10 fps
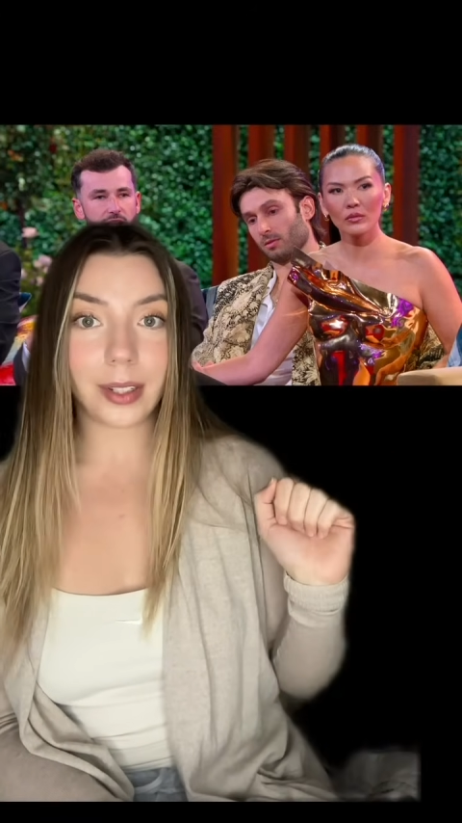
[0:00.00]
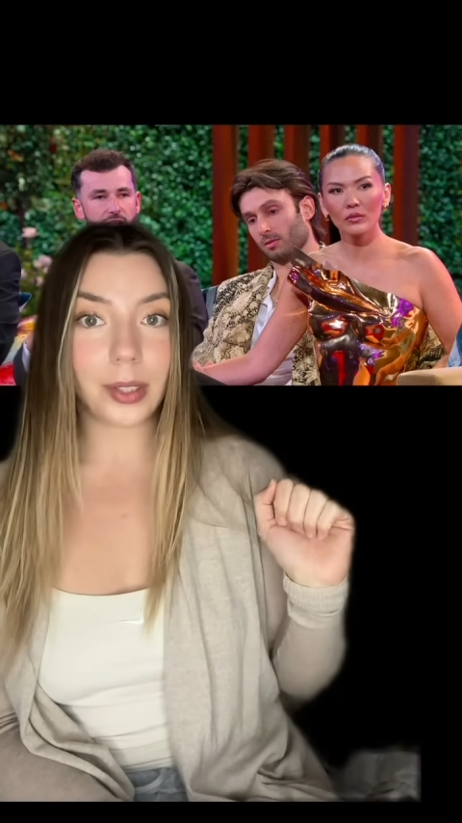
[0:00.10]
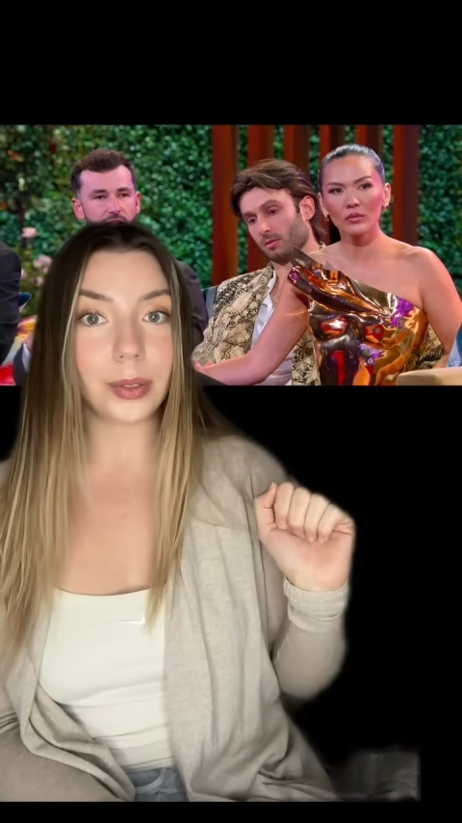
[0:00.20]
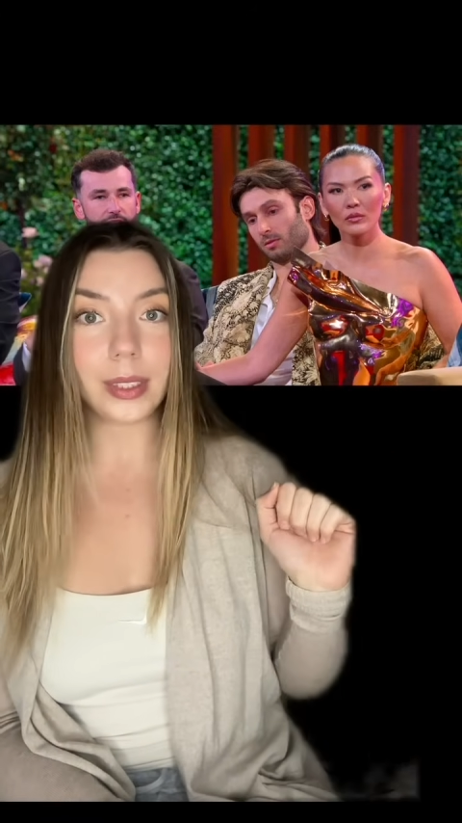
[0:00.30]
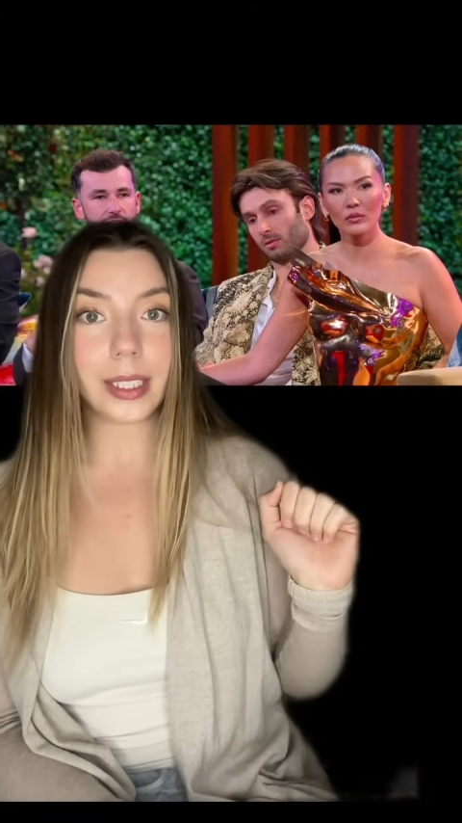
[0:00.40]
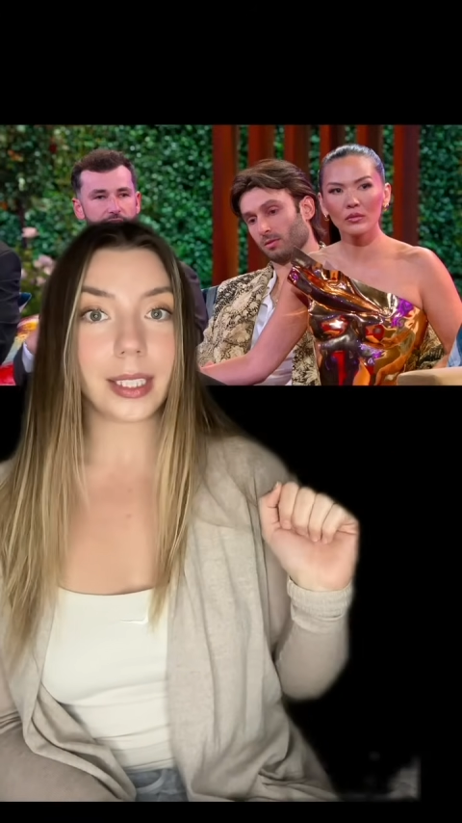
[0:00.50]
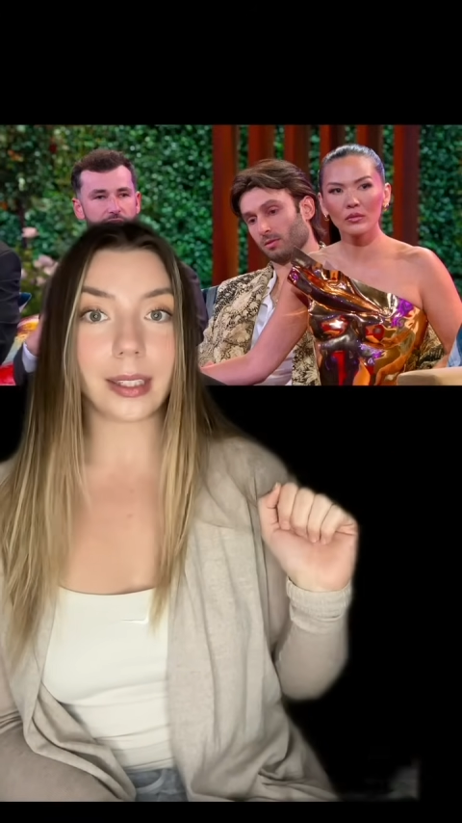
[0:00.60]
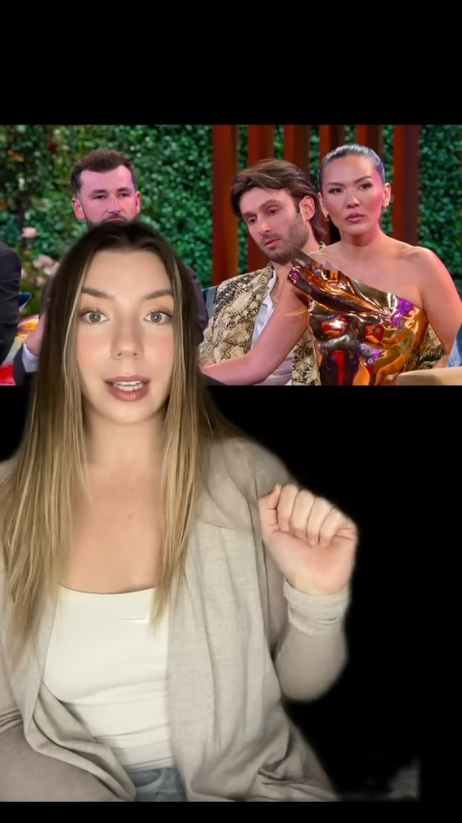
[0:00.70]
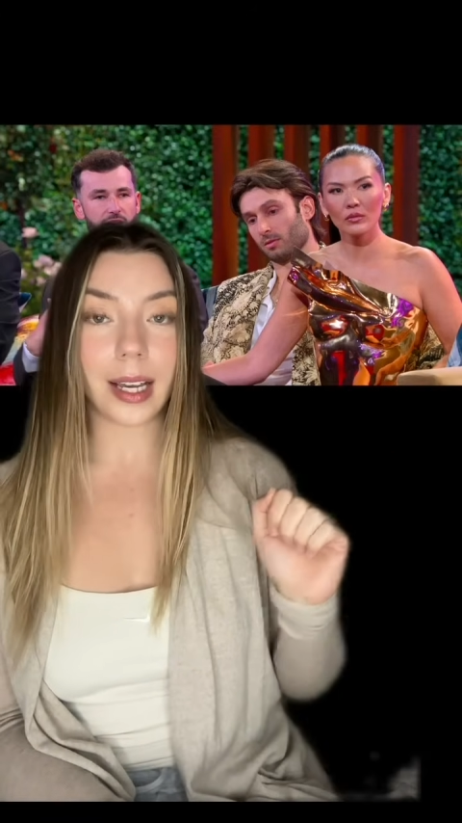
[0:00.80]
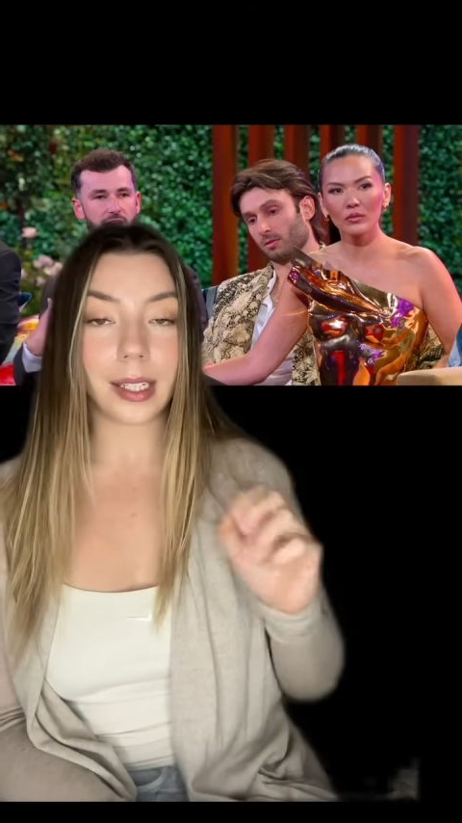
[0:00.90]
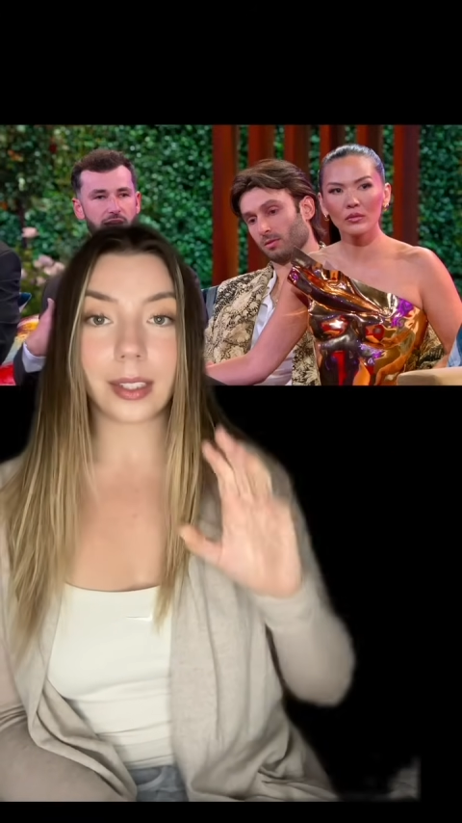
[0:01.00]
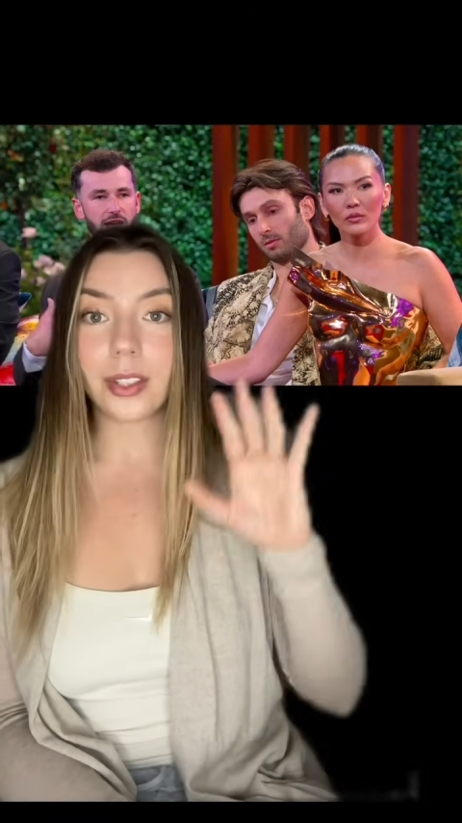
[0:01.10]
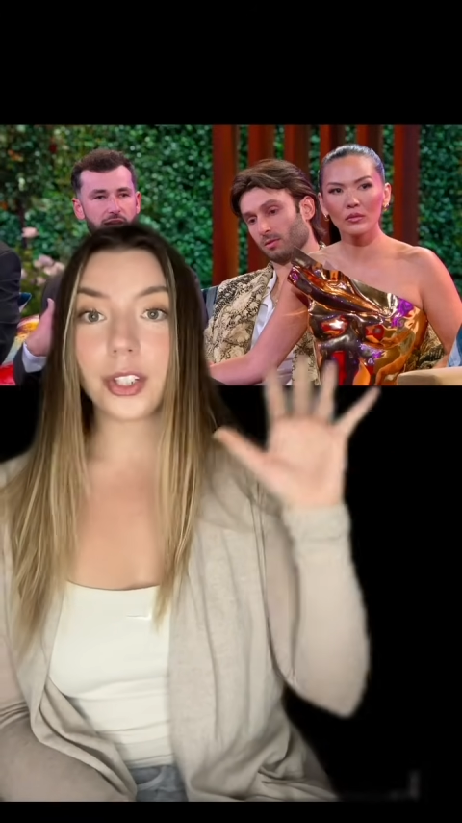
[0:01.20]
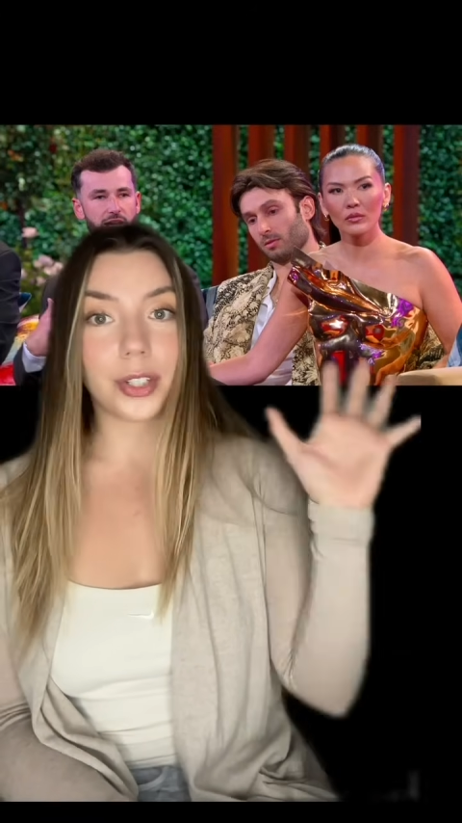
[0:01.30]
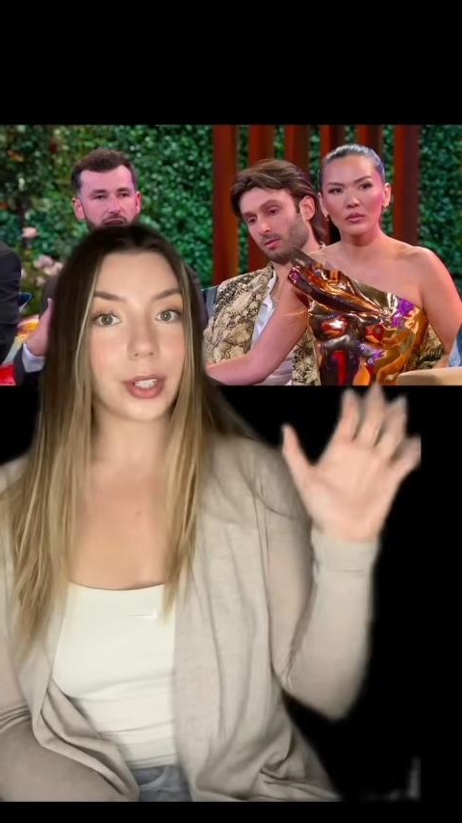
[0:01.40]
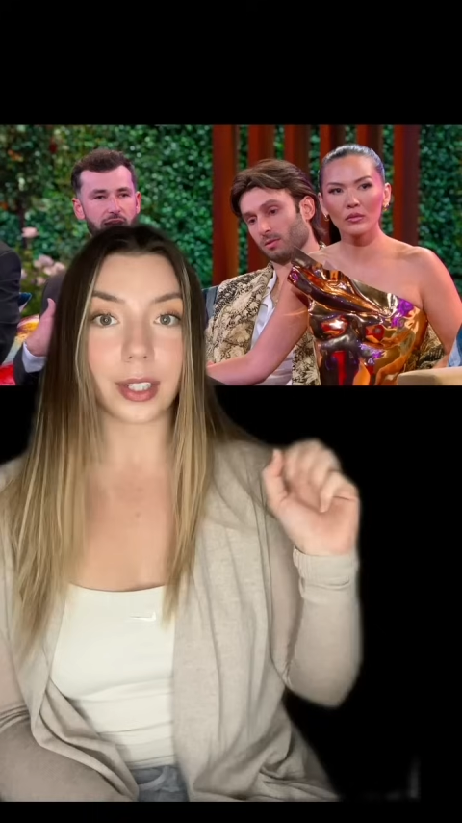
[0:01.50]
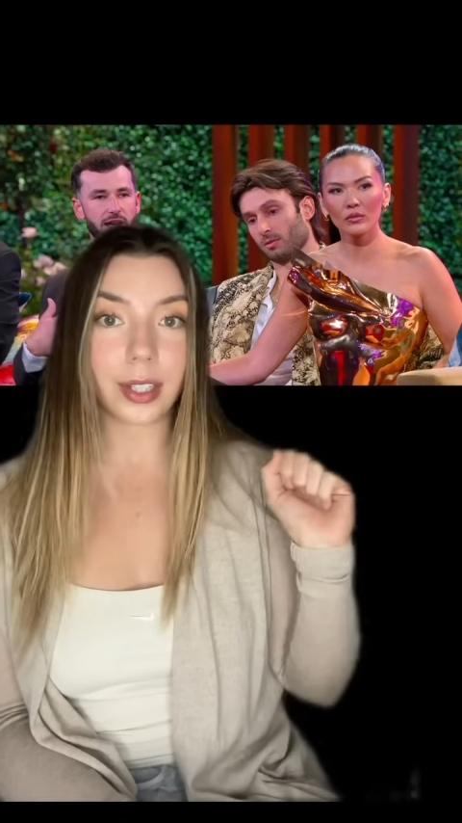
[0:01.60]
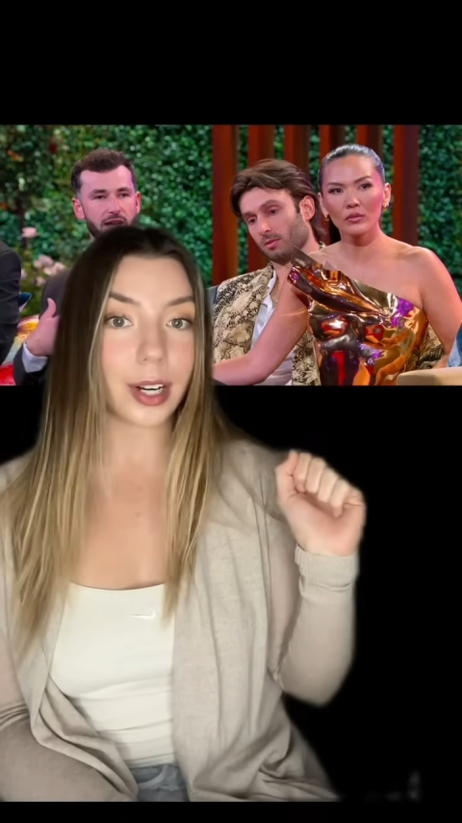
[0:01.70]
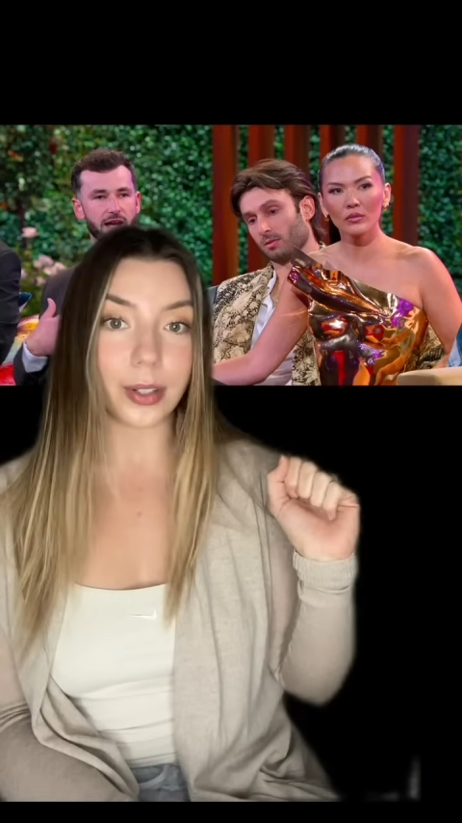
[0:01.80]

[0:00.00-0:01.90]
who didn't like sugarcoat